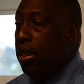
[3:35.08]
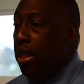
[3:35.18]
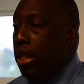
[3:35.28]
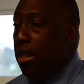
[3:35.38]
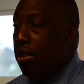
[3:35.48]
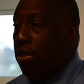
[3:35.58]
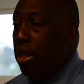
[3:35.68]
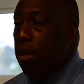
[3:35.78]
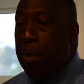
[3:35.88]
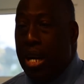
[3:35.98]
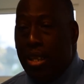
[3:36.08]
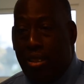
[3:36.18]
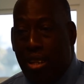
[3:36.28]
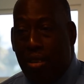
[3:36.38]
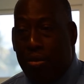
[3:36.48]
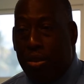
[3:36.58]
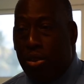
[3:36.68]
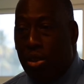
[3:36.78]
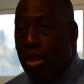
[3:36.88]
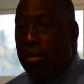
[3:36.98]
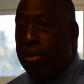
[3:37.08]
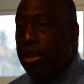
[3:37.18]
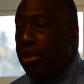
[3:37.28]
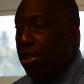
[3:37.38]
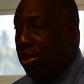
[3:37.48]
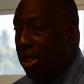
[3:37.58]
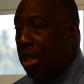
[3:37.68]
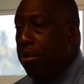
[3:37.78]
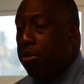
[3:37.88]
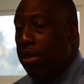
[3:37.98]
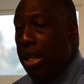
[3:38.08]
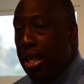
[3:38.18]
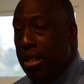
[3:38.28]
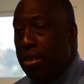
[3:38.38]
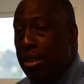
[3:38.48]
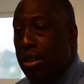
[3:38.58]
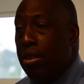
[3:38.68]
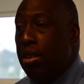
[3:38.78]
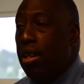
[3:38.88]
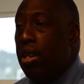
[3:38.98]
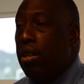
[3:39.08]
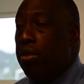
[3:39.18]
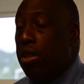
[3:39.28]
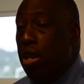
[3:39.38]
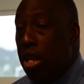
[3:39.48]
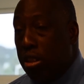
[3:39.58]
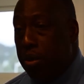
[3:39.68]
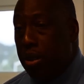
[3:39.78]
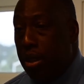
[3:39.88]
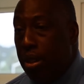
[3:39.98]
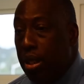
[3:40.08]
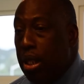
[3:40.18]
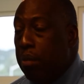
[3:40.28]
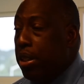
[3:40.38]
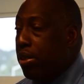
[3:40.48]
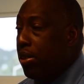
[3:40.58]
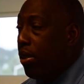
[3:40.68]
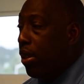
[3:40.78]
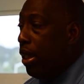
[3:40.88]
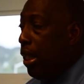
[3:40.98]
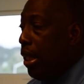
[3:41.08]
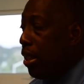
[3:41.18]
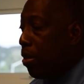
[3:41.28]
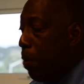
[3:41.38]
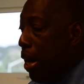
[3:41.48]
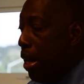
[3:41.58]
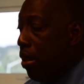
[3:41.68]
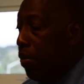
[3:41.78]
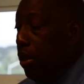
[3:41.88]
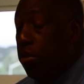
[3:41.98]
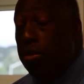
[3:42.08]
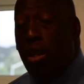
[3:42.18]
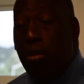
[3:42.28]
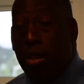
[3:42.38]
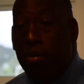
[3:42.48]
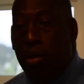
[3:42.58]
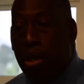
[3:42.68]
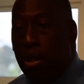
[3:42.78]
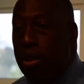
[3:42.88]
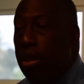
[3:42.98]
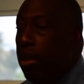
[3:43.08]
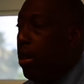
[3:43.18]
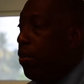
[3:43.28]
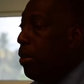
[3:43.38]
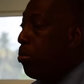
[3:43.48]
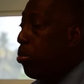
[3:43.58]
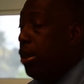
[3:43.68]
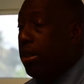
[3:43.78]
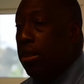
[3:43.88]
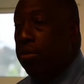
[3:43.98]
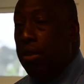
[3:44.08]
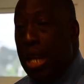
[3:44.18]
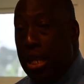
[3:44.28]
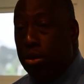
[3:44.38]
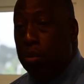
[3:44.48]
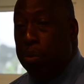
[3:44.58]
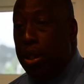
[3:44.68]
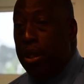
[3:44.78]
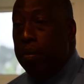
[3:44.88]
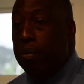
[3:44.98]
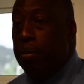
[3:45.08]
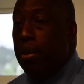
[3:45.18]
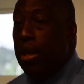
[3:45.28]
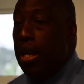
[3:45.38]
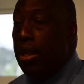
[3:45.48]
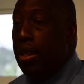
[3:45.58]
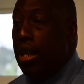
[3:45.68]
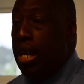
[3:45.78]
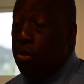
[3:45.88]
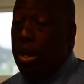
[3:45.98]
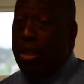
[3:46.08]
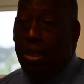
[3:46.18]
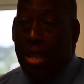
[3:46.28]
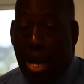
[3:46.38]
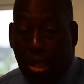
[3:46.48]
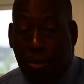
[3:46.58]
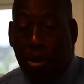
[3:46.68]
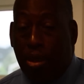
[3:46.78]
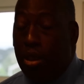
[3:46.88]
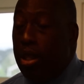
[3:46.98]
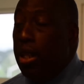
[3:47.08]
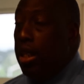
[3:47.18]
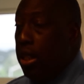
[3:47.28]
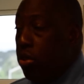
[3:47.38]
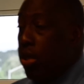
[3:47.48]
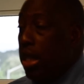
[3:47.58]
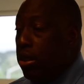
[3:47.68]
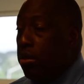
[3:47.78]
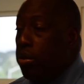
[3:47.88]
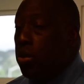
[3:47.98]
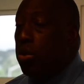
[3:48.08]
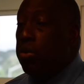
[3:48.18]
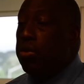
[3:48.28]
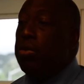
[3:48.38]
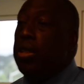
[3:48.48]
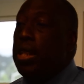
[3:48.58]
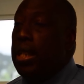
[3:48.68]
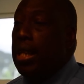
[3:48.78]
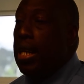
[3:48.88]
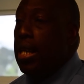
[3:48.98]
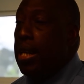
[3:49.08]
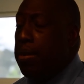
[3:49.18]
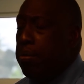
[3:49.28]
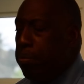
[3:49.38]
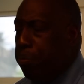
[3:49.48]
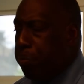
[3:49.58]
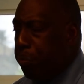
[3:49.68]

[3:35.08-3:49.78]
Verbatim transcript: It is not the panacea for solving the sustainable financing for the hospital, but certainly it is part of the evolving model of embracing philanthropy and as well as the diaspora in trying to move um,